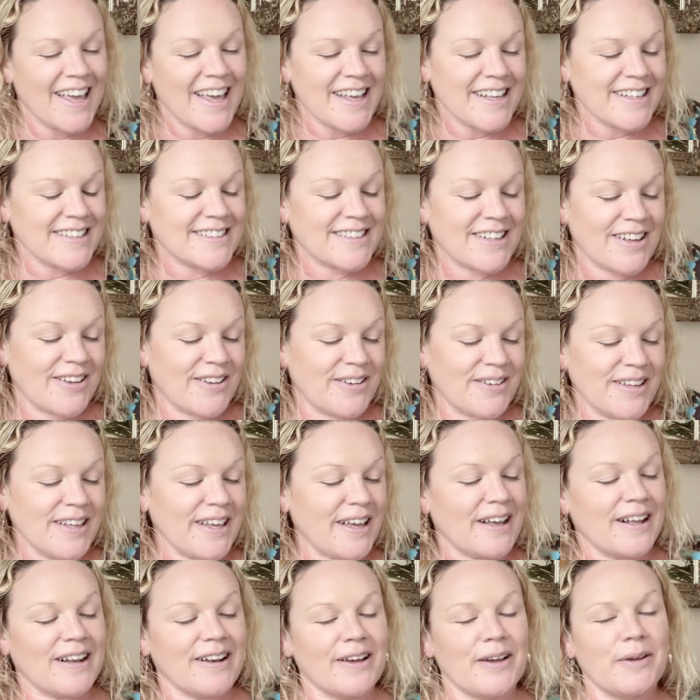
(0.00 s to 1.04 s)
So
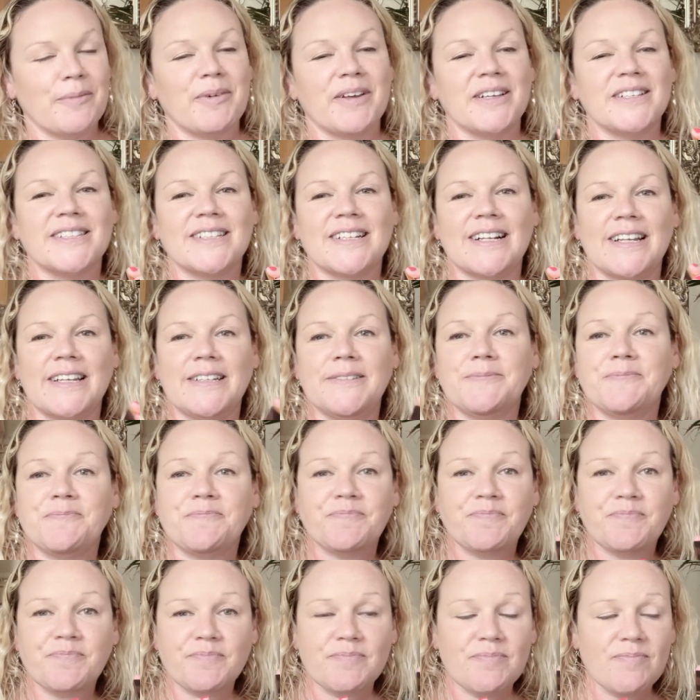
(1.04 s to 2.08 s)
yeah, like, basically
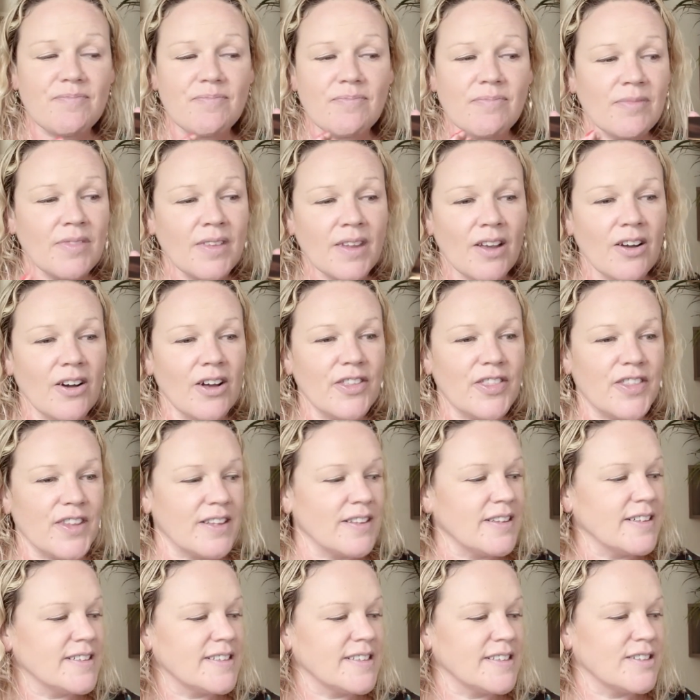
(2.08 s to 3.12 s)
I think
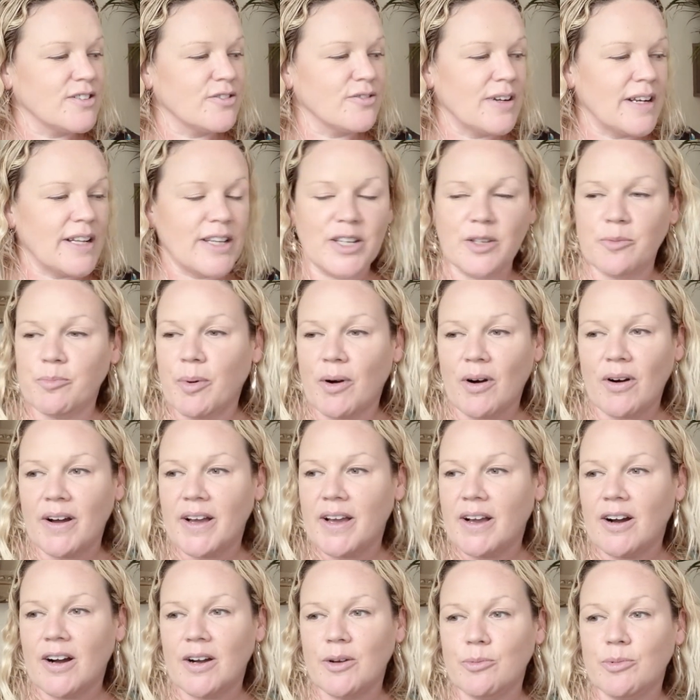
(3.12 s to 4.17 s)
this is a really good buy.
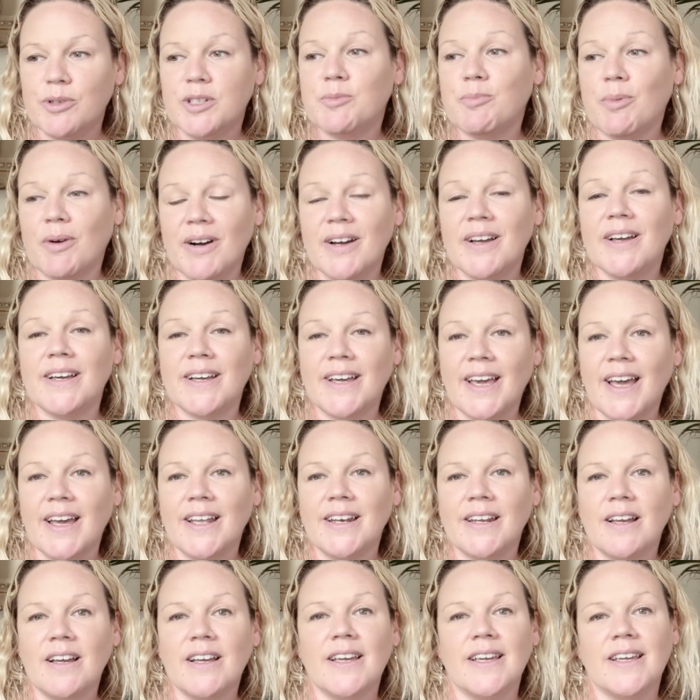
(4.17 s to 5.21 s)
I would buy it again.
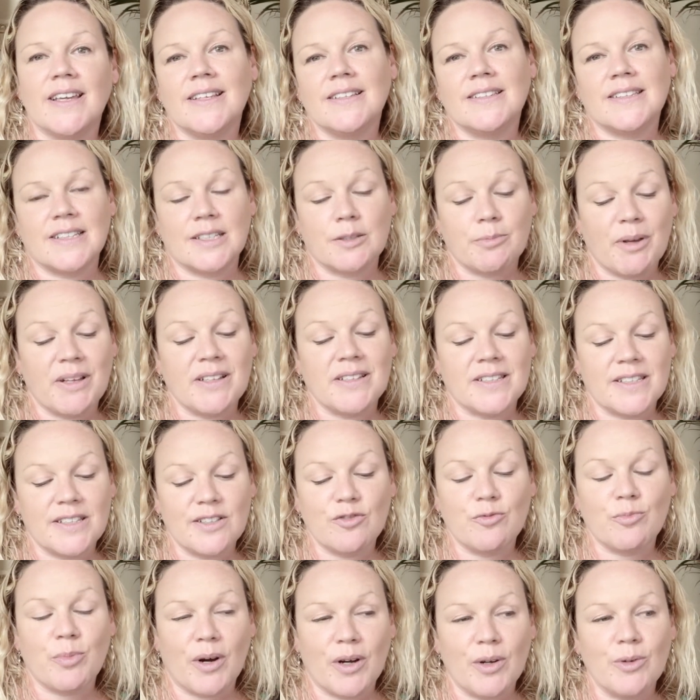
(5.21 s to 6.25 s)
It is
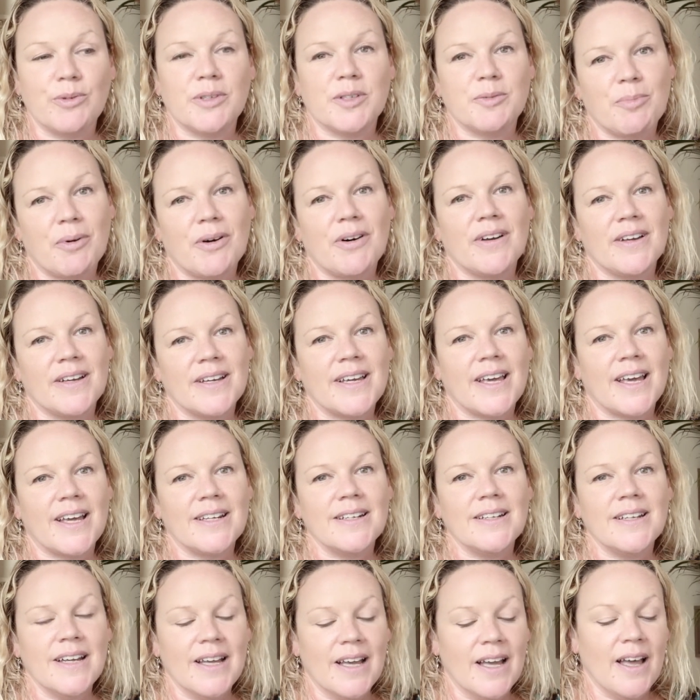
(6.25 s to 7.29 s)
expensive, but I would buy it
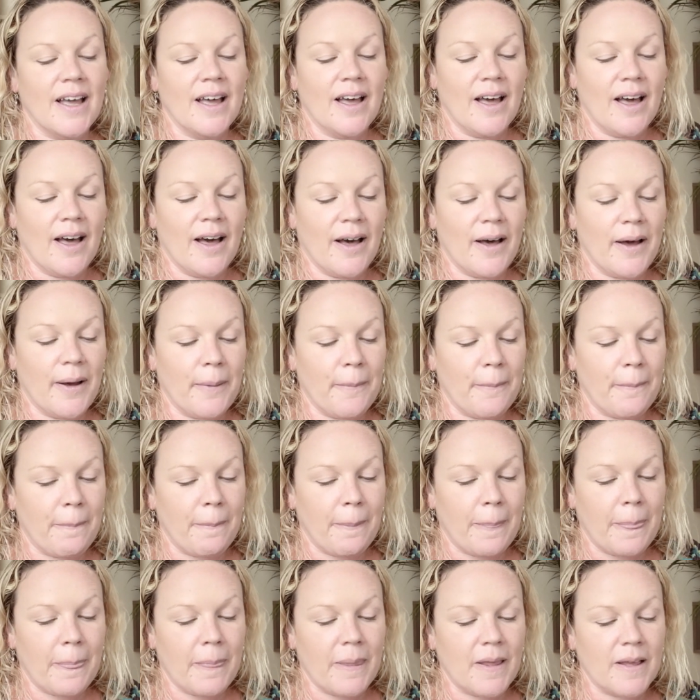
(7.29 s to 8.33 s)
again.
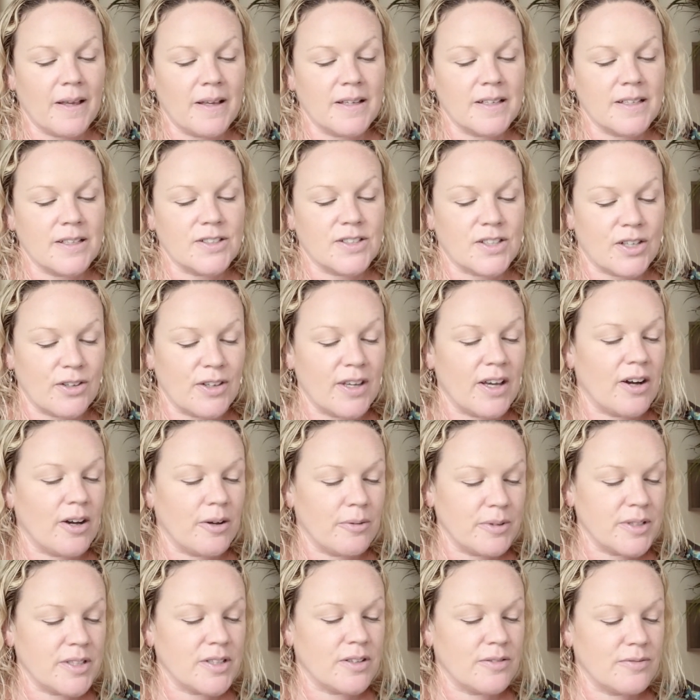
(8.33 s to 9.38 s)
So yeah, I
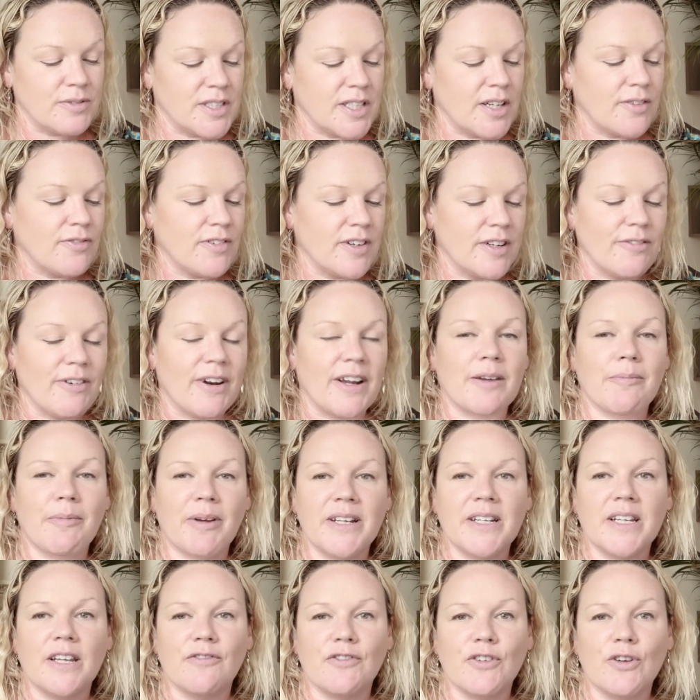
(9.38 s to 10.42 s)
would definitely recommend
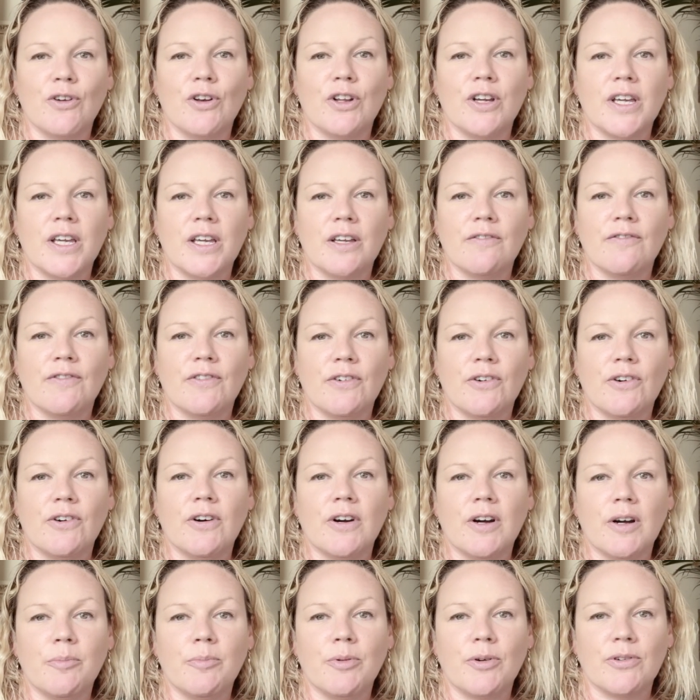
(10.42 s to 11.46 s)
it if you're looking for
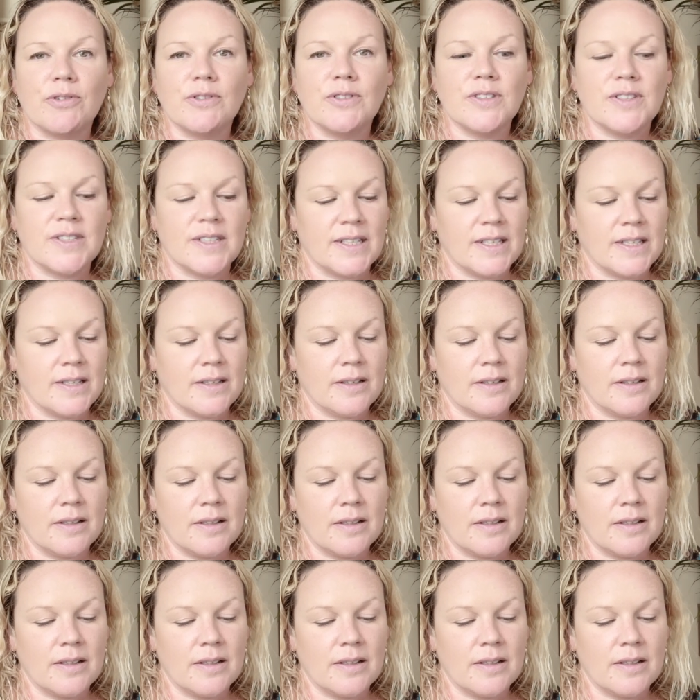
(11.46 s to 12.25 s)
a bronzing